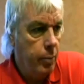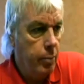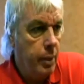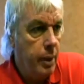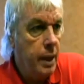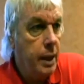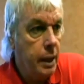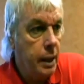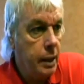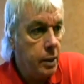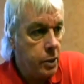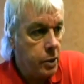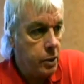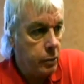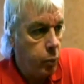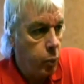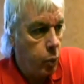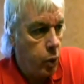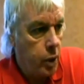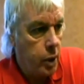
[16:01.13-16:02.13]

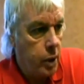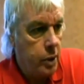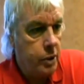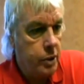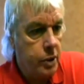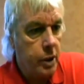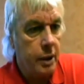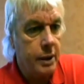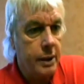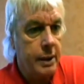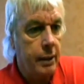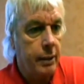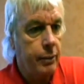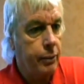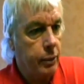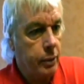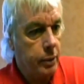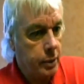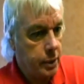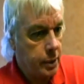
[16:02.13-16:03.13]
meanings of words are
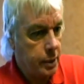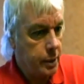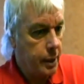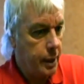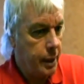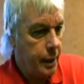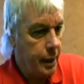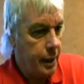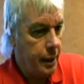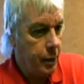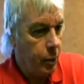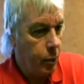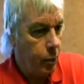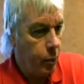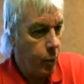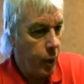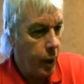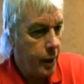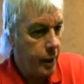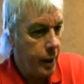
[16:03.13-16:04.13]
different in the
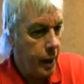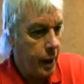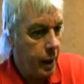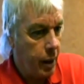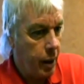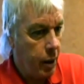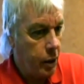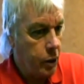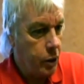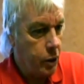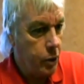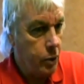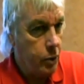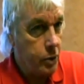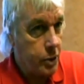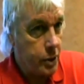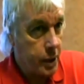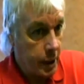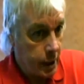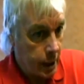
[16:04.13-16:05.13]
way they are
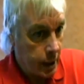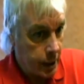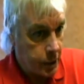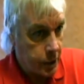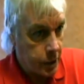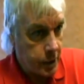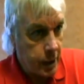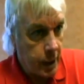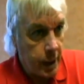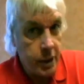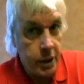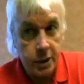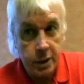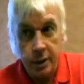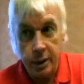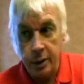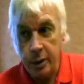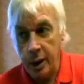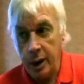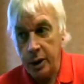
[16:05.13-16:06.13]
used in
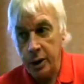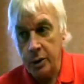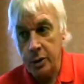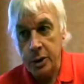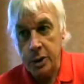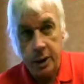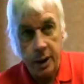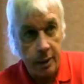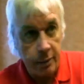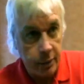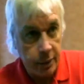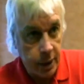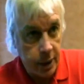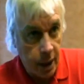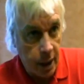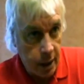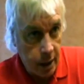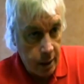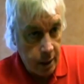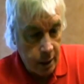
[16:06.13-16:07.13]
legislation than they're used in
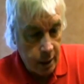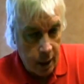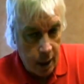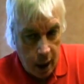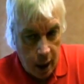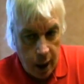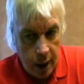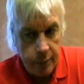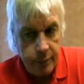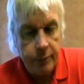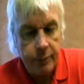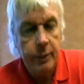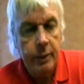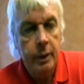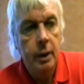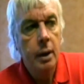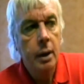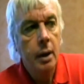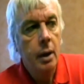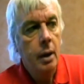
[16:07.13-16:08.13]
everyday life.
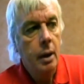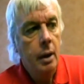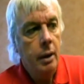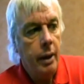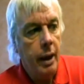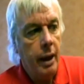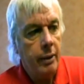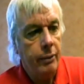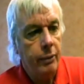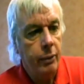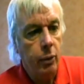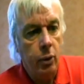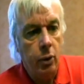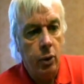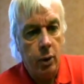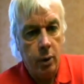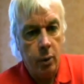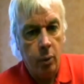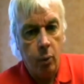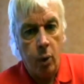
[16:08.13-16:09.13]

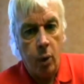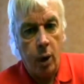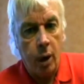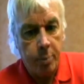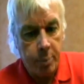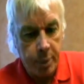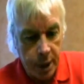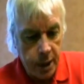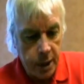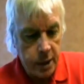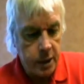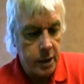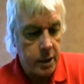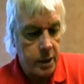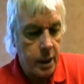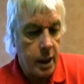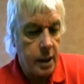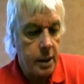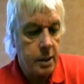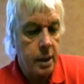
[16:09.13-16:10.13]
Therefore, what appears to
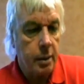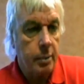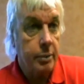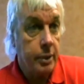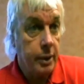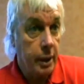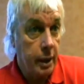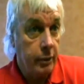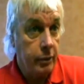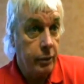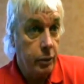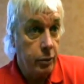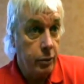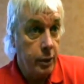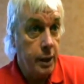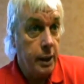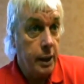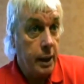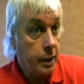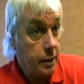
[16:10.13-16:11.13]
say something, if you
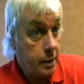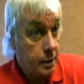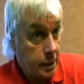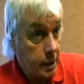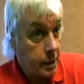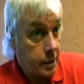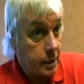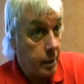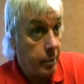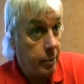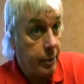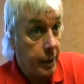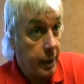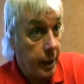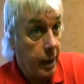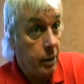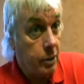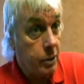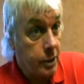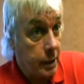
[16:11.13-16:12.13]
read it, says
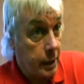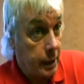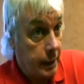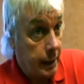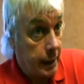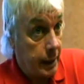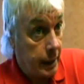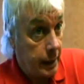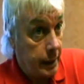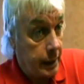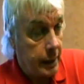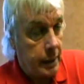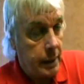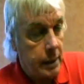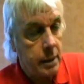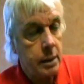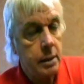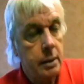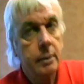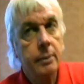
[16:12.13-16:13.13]
something else in
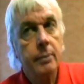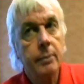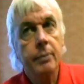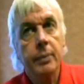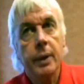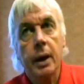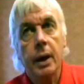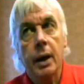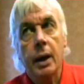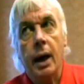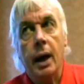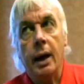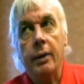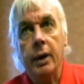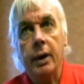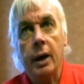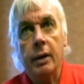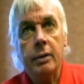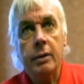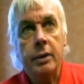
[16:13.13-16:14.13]
legalese.
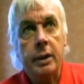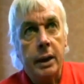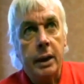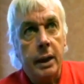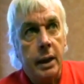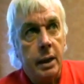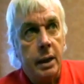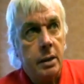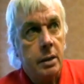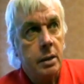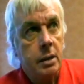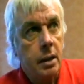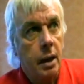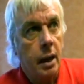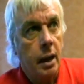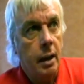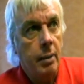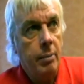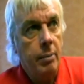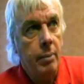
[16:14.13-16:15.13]
And the other thing is,
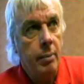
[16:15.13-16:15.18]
